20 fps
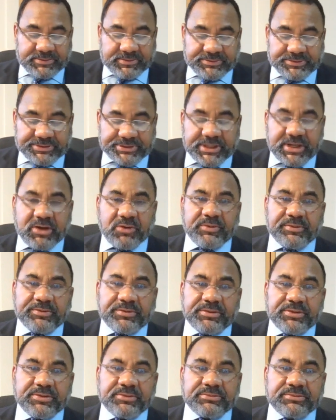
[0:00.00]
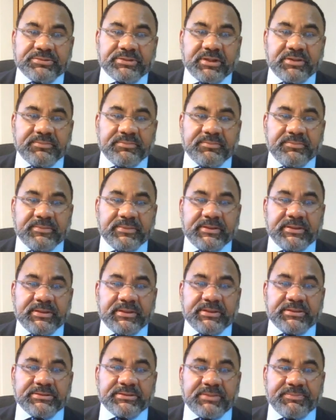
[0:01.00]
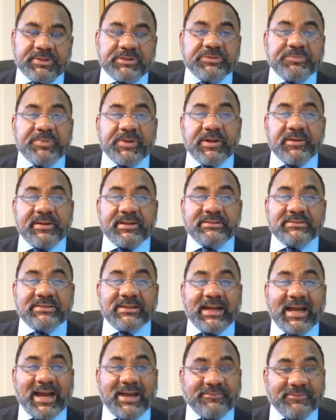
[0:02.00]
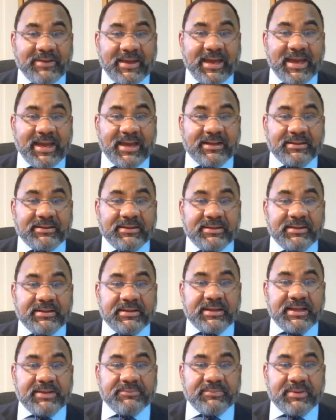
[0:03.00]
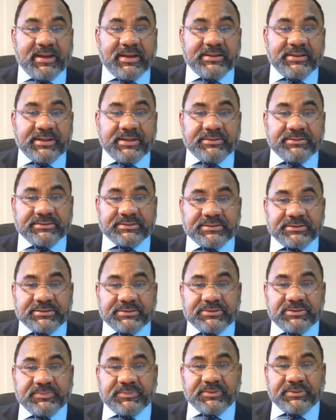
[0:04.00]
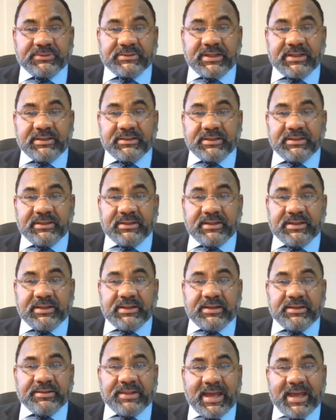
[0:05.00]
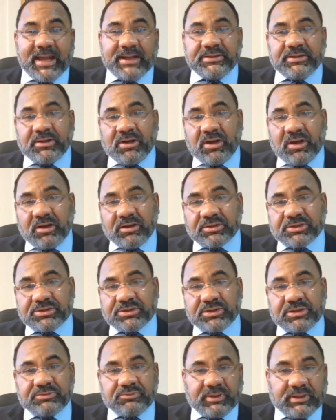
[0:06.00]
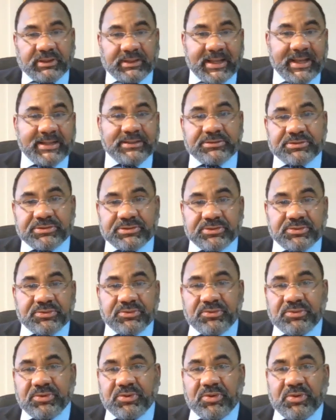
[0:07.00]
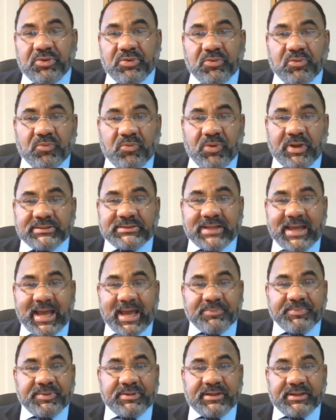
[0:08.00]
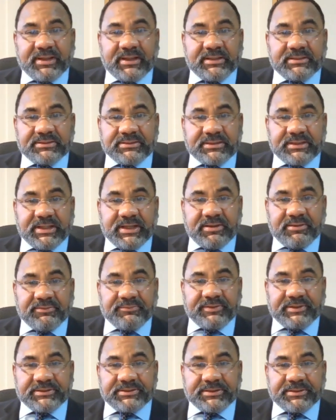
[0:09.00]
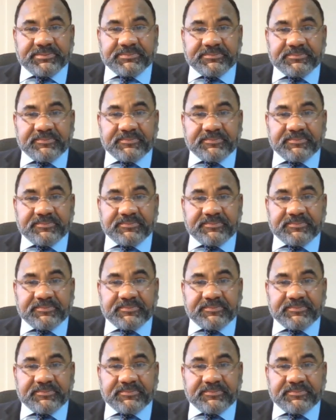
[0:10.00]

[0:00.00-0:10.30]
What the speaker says: share with you some experience that I've had in my years as a superintendent that could relate to what's happening in Sierra Vista.